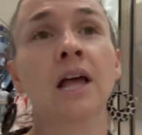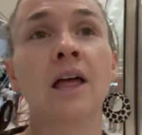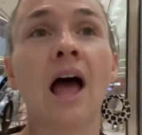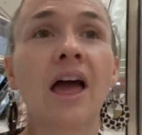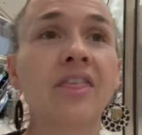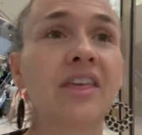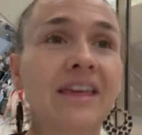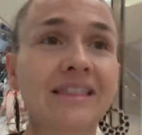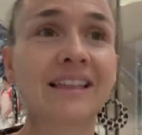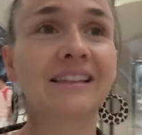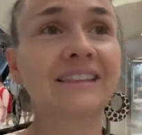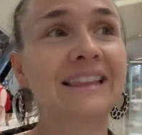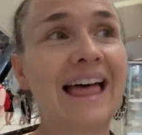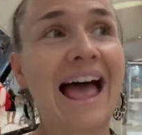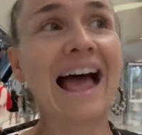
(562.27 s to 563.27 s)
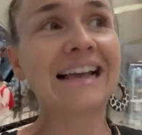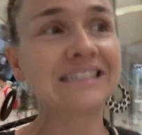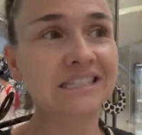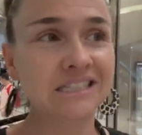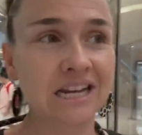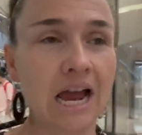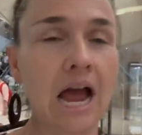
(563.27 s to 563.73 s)
I think the
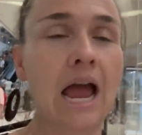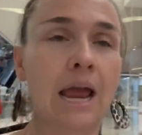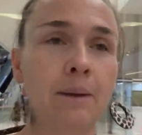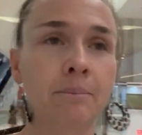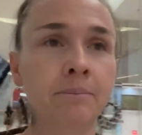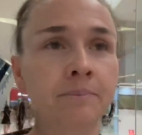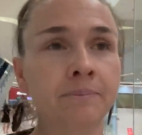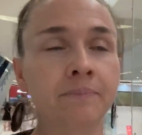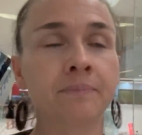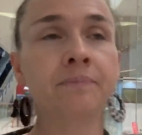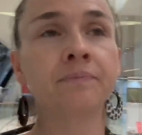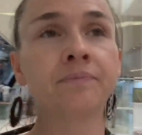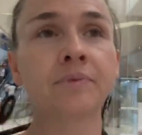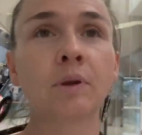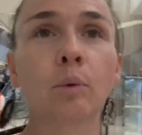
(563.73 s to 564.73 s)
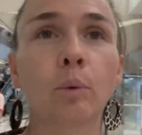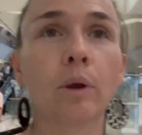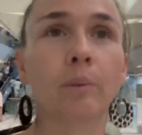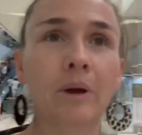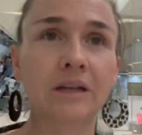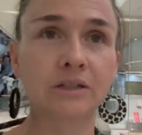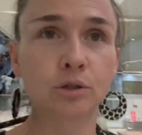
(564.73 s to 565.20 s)
last time we
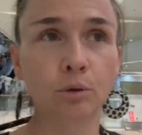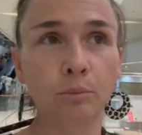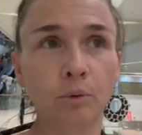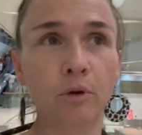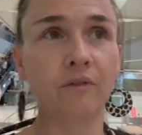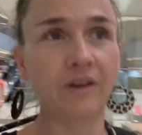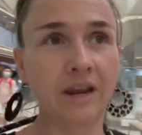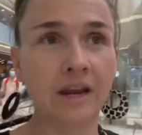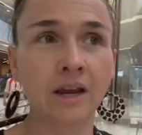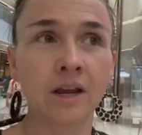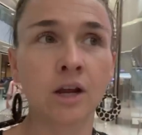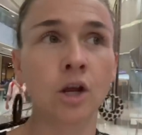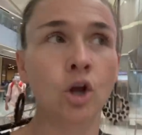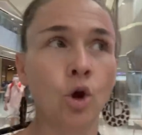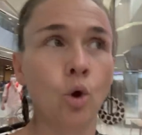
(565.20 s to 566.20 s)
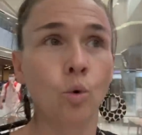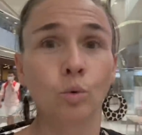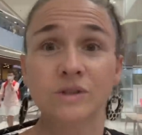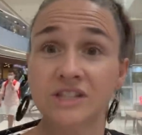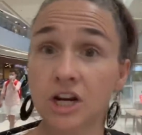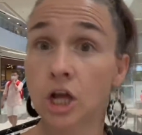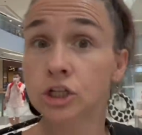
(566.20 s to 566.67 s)
went to a movie
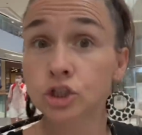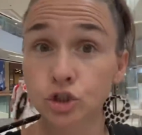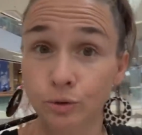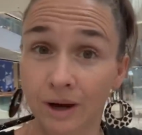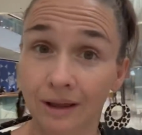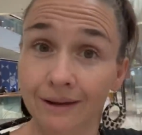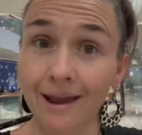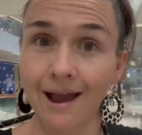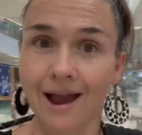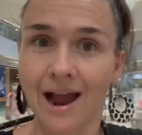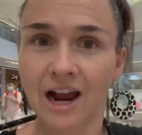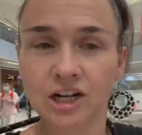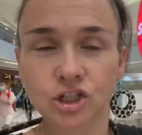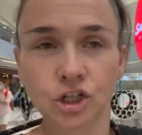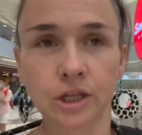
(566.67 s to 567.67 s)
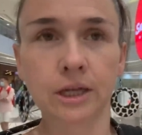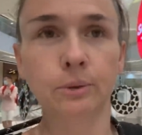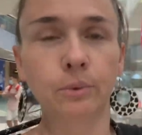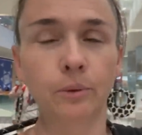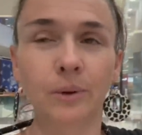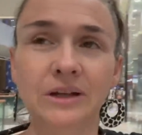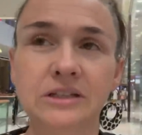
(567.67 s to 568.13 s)
was in Australia, actually.
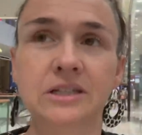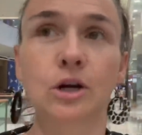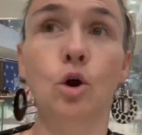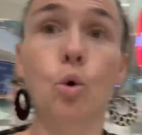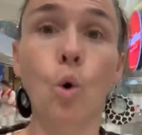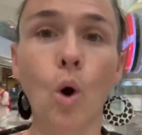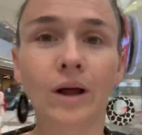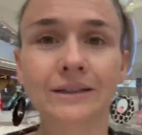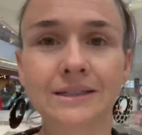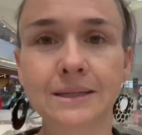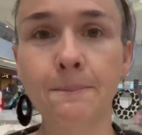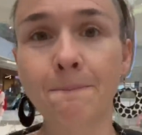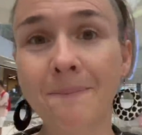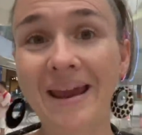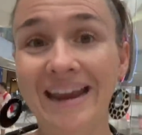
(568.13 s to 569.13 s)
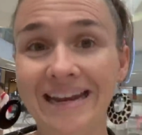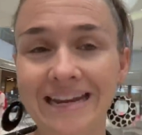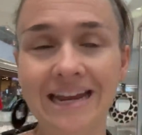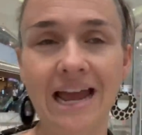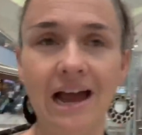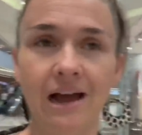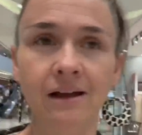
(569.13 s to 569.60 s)
We went to
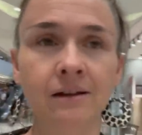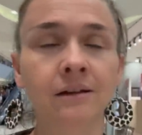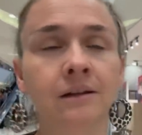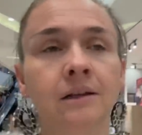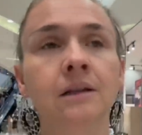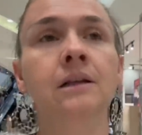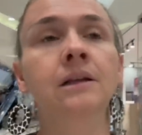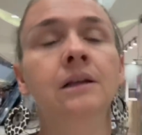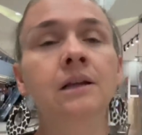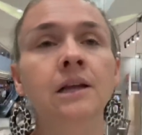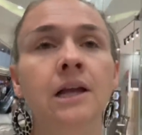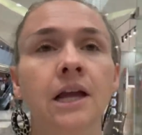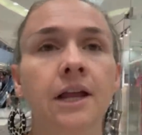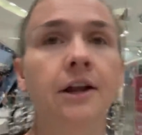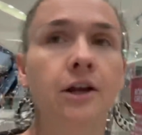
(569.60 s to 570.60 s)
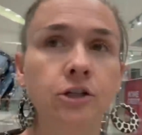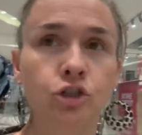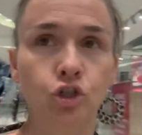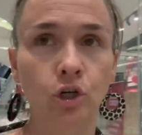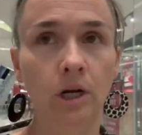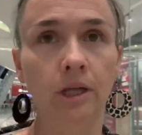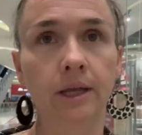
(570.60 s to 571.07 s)
Quantumania in
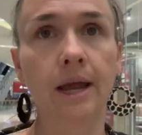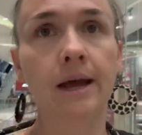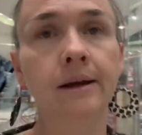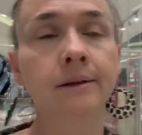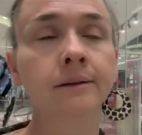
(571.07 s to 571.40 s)
Australia.